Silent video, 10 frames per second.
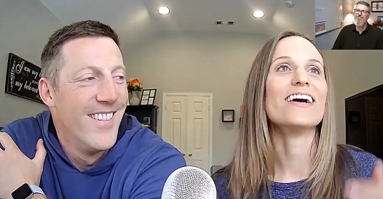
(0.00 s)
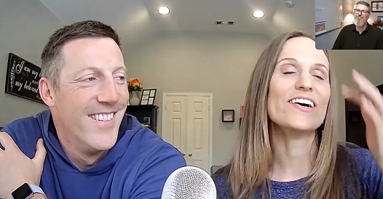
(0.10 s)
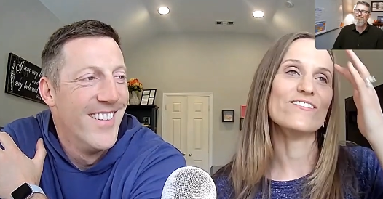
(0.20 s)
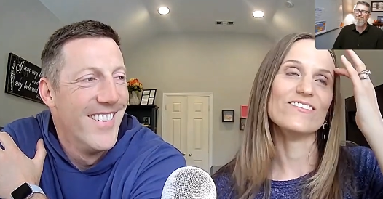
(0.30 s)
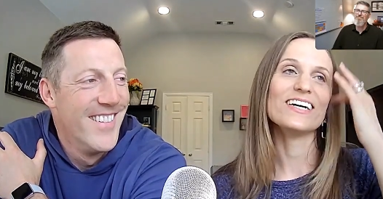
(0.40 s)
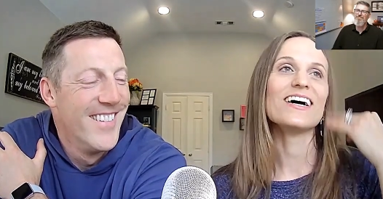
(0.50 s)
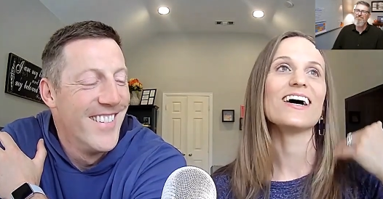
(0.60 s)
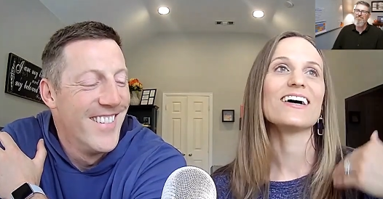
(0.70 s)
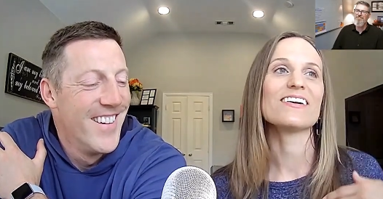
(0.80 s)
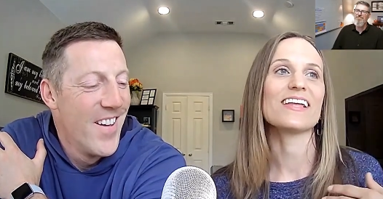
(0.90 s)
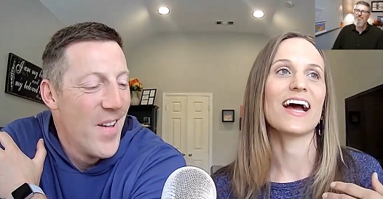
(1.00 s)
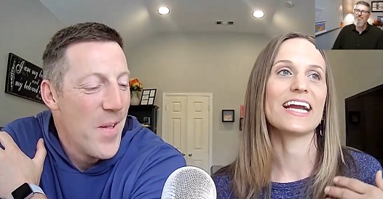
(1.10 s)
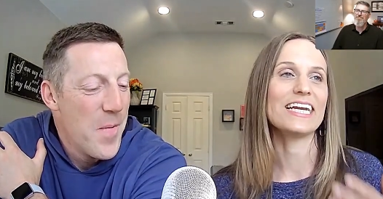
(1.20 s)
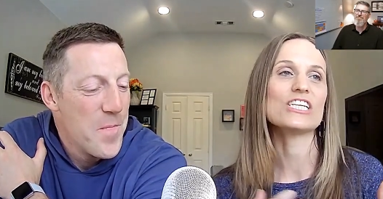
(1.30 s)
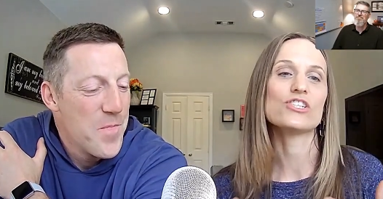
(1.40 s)
Speaker 1: um,
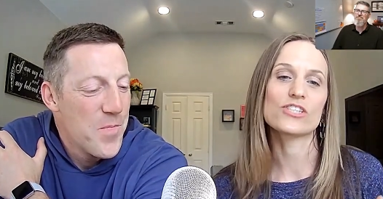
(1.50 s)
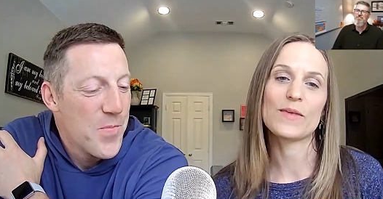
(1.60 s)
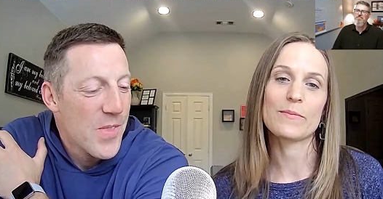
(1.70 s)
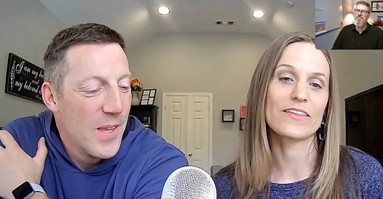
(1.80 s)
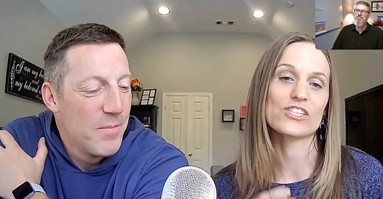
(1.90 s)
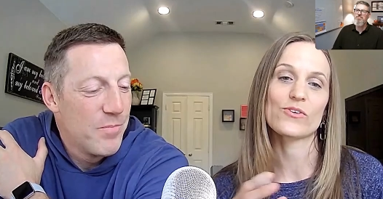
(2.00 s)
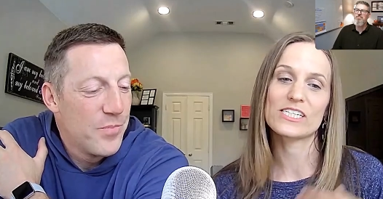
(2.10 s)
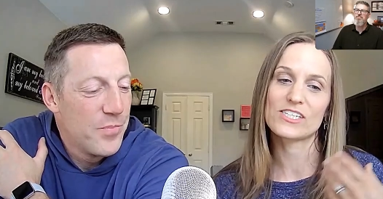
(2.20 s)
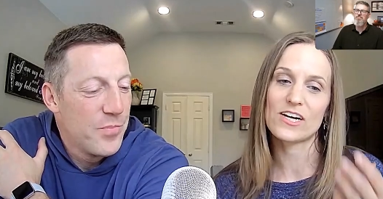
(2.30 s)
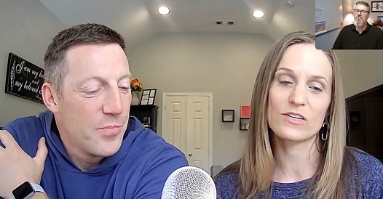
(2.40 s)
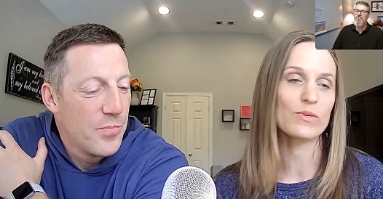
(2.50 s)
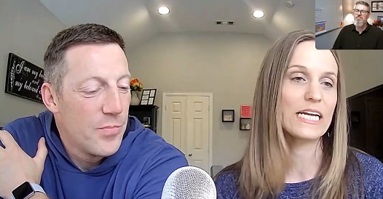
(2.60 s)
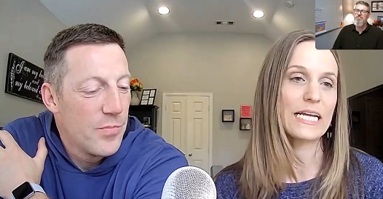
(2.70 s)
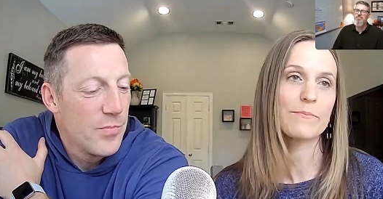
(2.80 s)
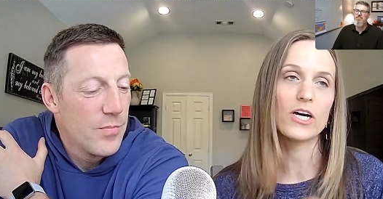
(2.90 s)
I need to do something about this. So I started
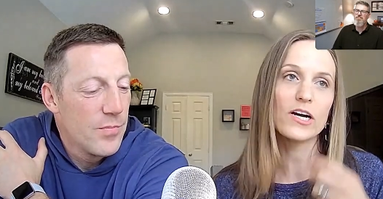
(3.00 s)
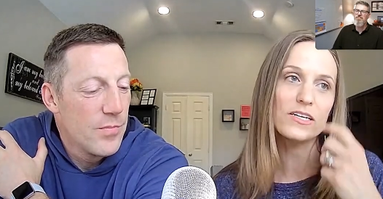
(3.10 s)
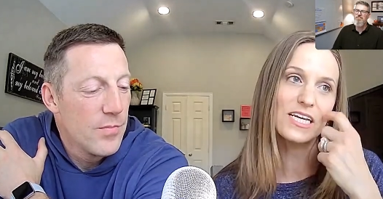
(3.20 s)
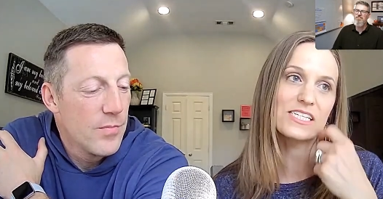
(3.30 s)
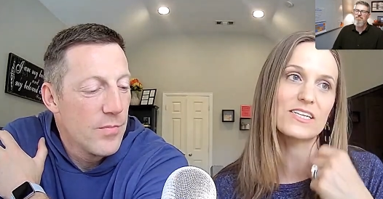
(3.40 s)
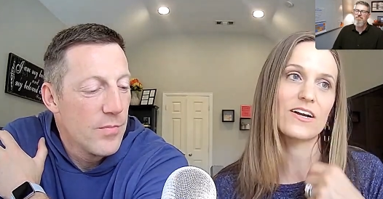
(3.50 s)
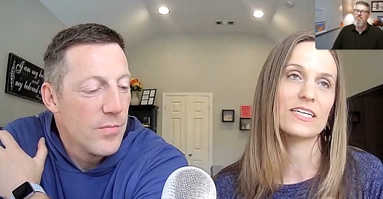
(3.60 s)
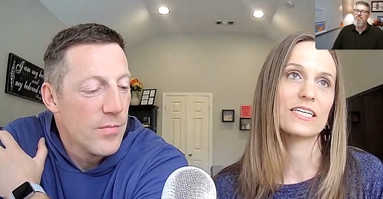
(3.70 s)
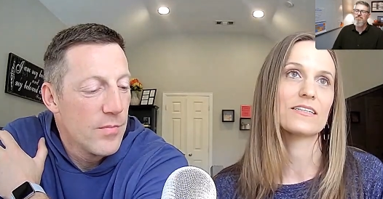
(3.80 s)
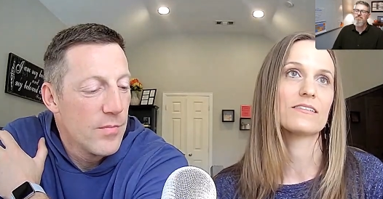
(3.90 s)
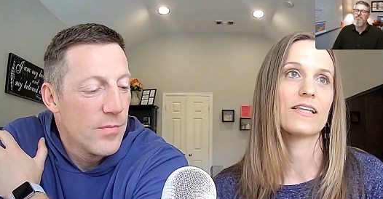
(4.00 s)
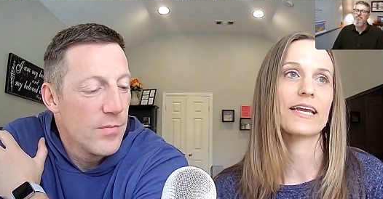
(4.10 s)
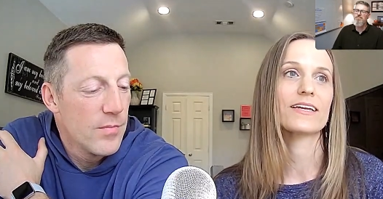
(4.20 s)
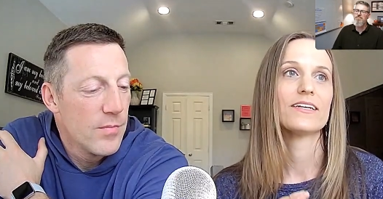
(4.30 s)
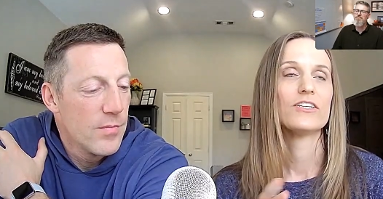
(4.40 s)
reading books. I started
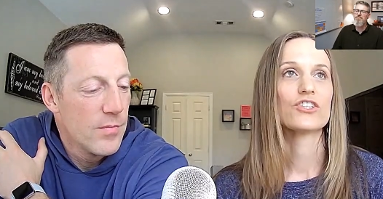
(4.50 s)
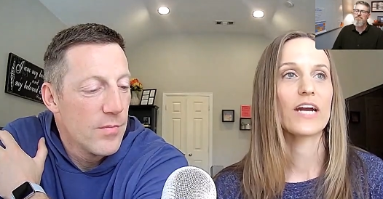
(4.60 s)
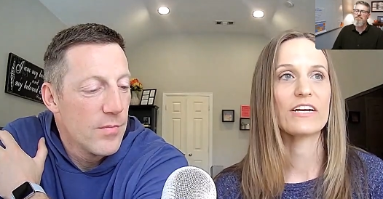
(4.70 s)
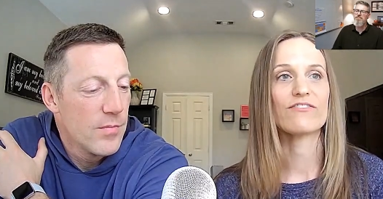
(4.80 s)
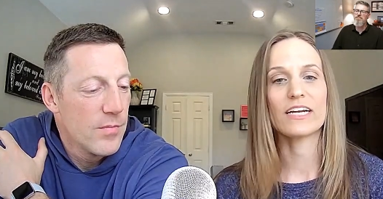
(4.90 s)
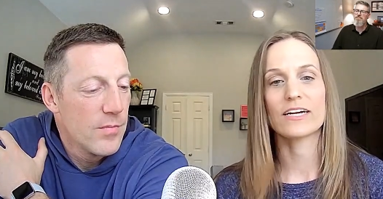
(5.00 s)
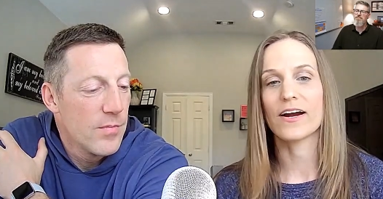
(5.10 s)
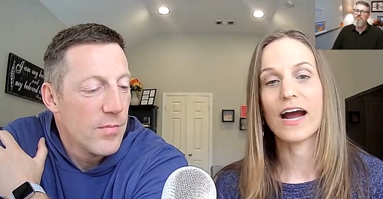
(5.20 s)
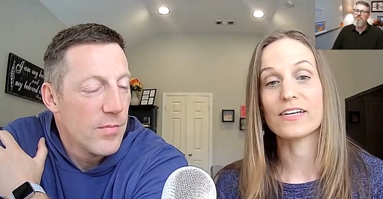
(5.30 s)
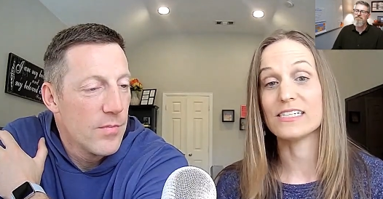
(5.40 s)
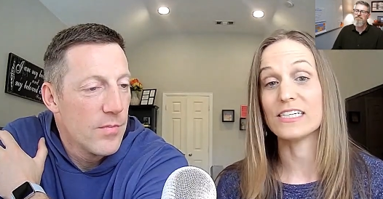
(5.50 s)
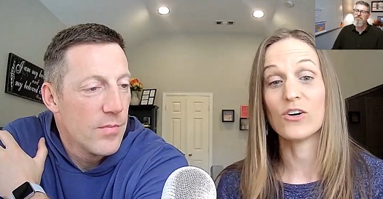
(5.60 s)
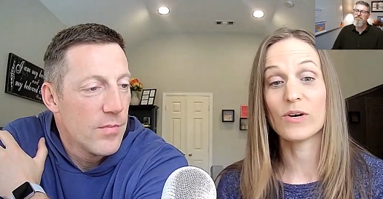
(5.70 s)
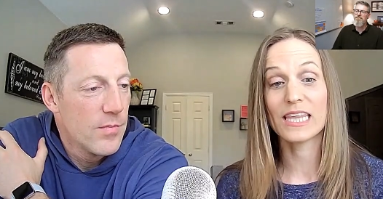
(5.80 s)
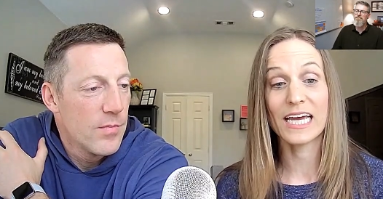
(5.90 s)
like trying to figure out how to
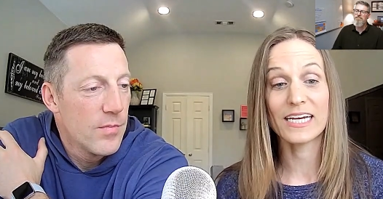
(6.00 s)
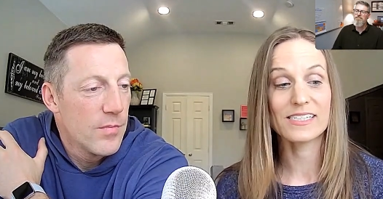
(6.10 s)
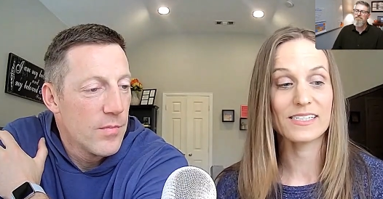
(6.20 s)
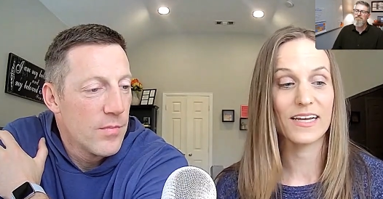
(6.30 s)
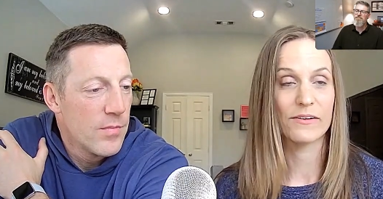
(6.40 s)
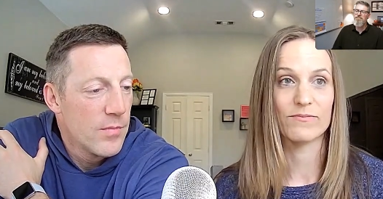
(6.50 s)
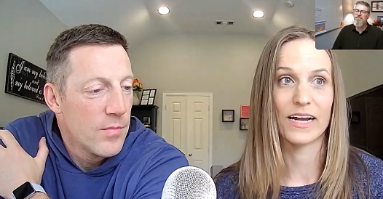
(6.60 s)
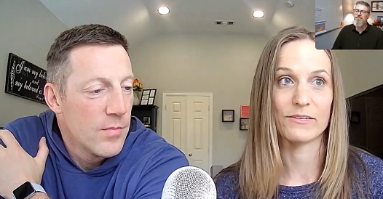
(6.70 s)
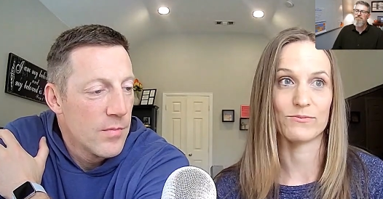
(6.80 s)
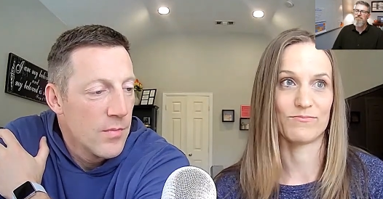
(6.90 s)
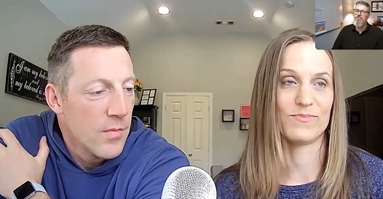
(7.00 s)
deal with this. I, I